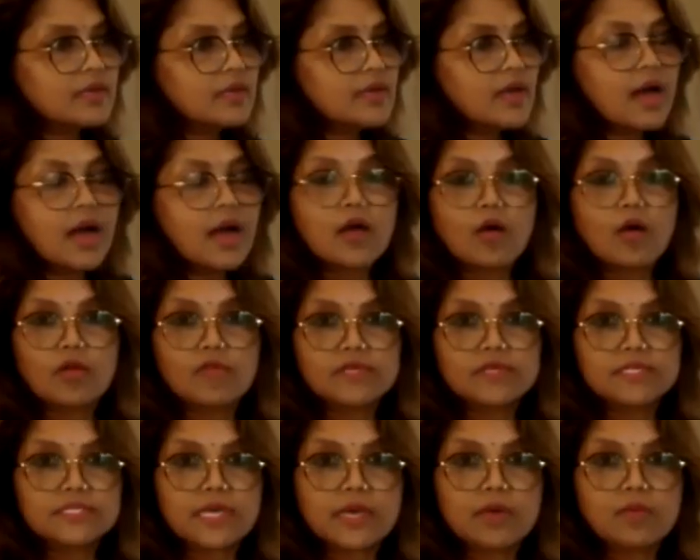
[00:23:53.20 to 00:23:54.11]
I
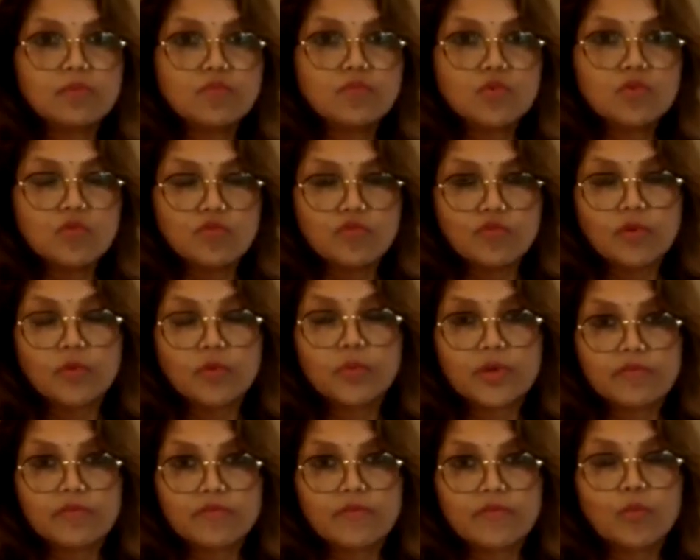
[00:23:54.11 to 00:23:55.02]
always say move
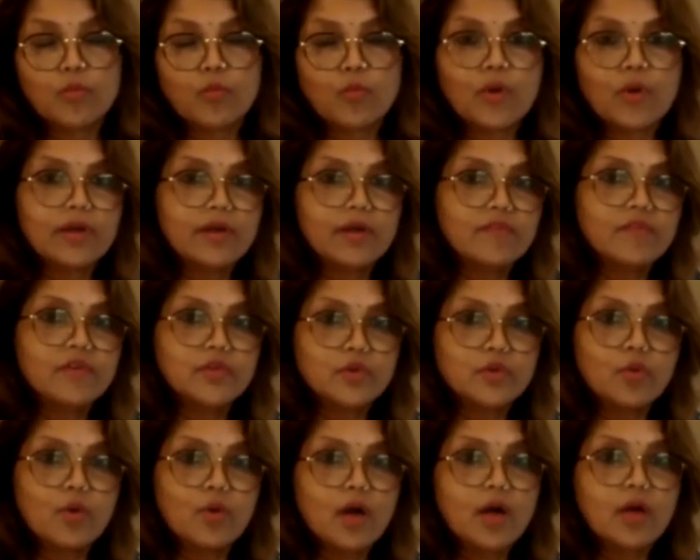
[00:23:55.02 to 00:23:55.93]
away from wherever
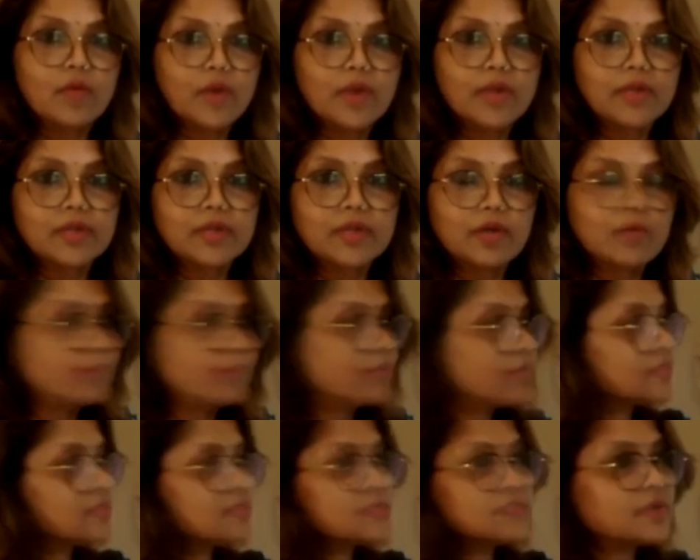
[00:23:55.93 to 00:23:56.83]
you are right now.
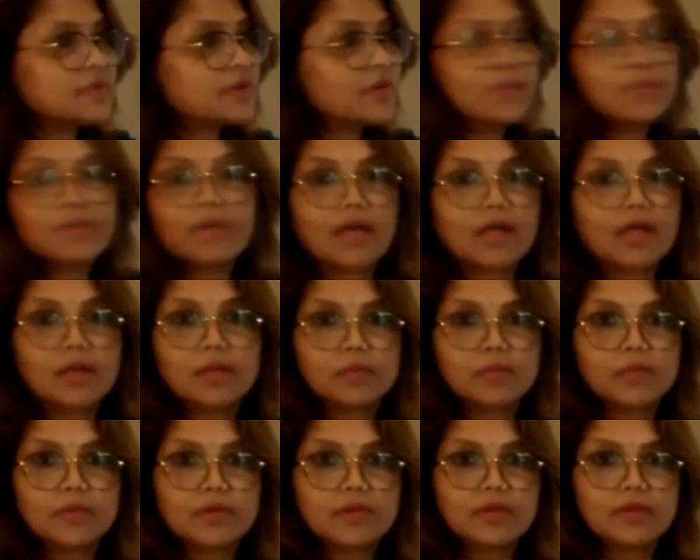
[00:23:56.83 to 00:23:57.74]
This is not going to help.
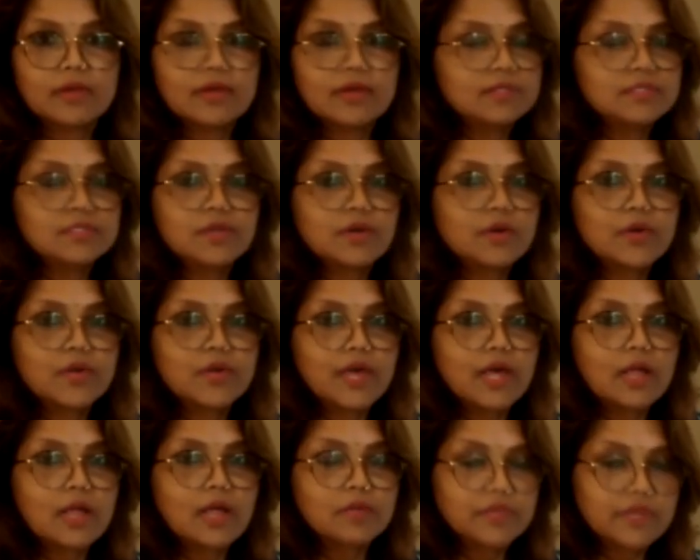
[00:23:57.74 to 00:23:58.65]
It's not going to
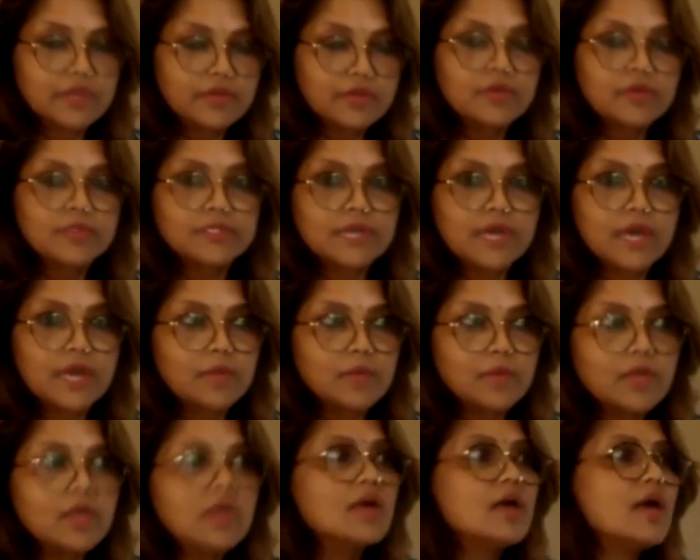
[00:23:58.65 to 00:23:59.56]
help. Take your time,
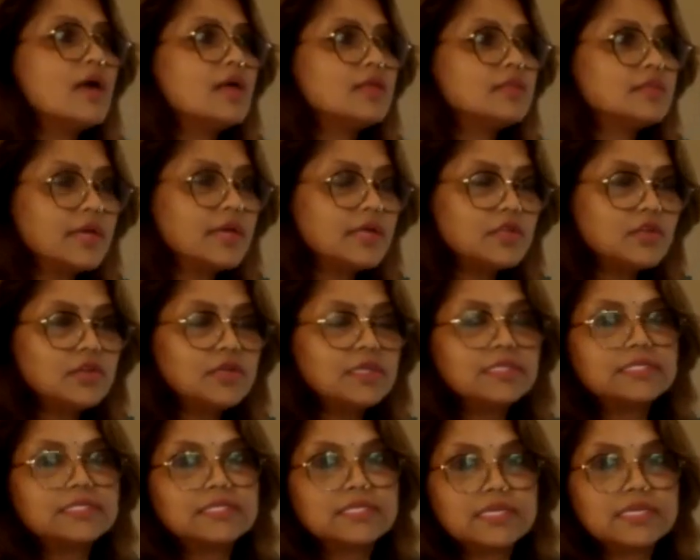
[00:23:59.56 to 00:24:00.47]
and then you can
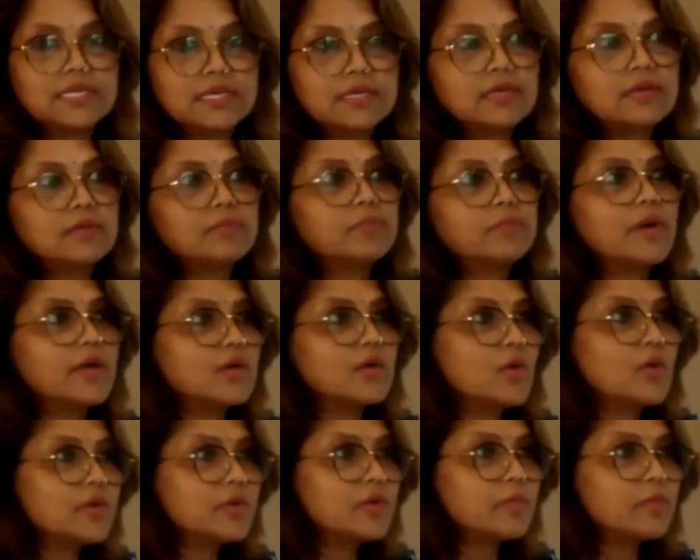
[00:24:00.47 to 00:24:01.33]
see by going